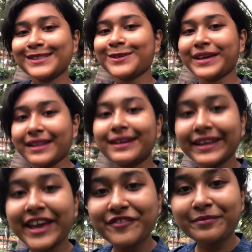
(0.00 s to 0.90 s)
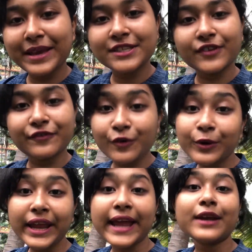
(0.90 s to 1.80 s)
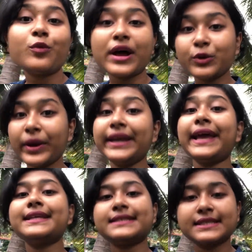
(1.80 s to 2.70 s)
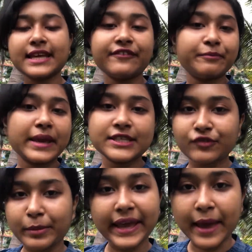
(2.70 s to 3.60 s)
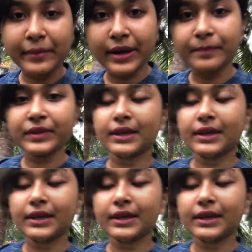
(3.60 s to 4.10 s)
So yeah, 30 fps for phone and 120 and 60 fps for my camera.